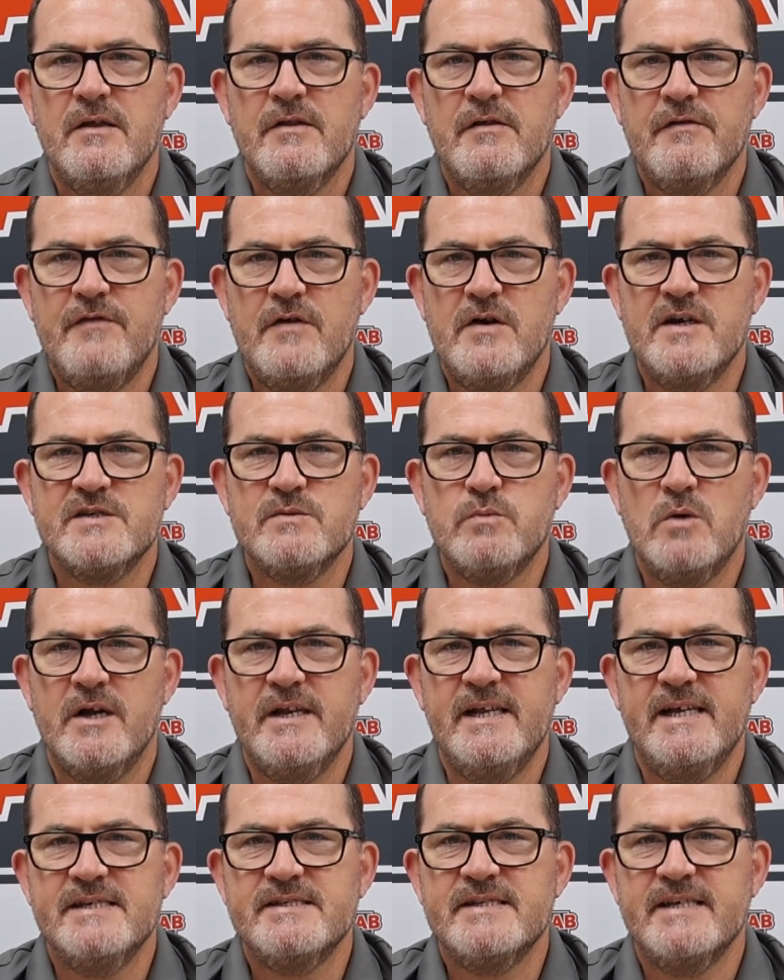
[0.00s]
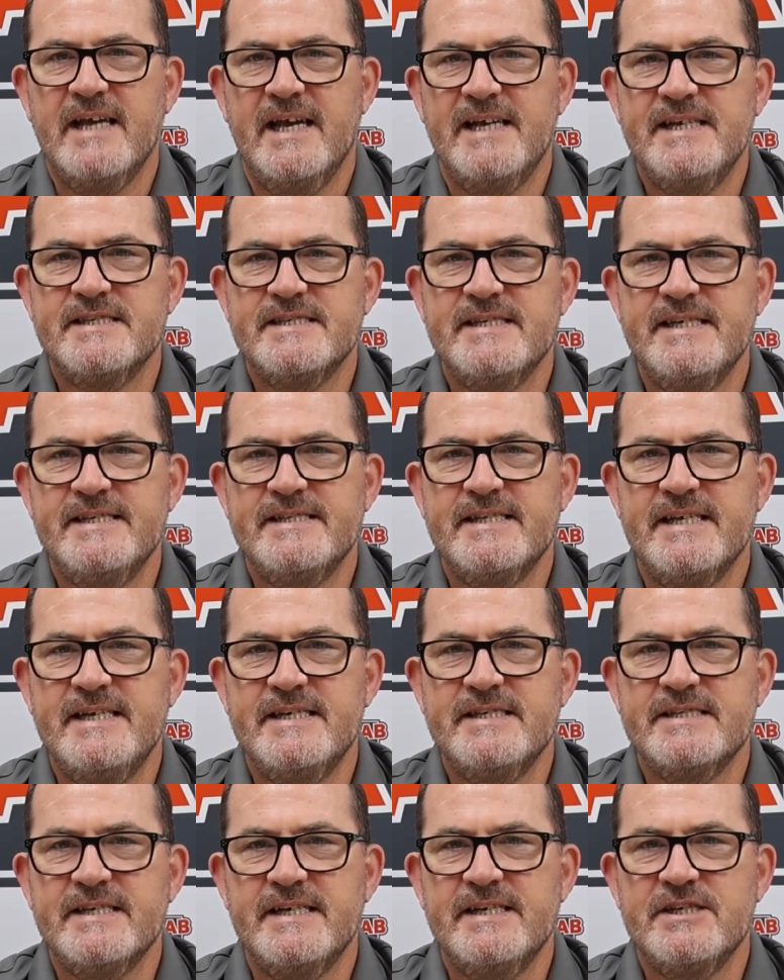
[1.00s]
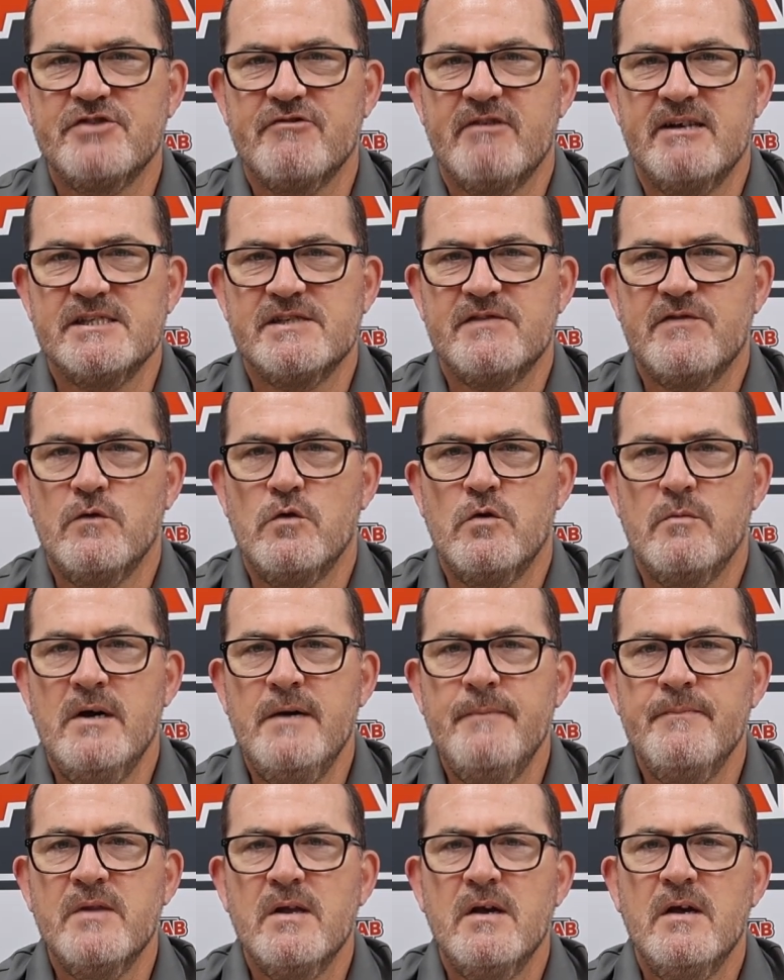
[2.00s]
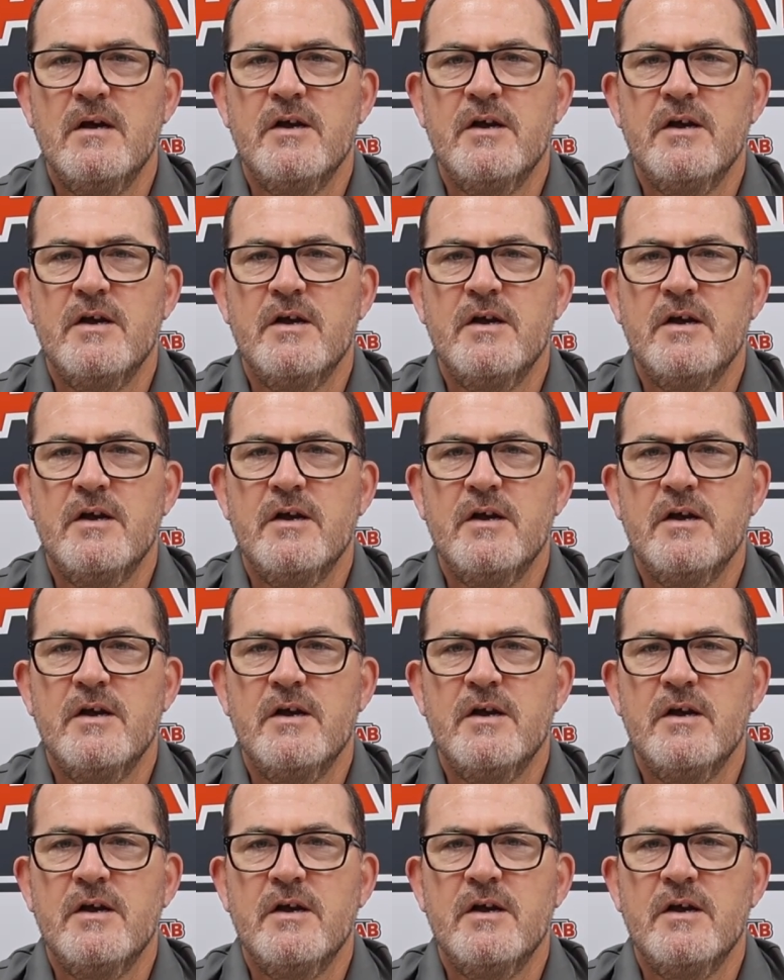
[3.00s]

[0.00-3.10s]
The first one is the AC/DC transformer.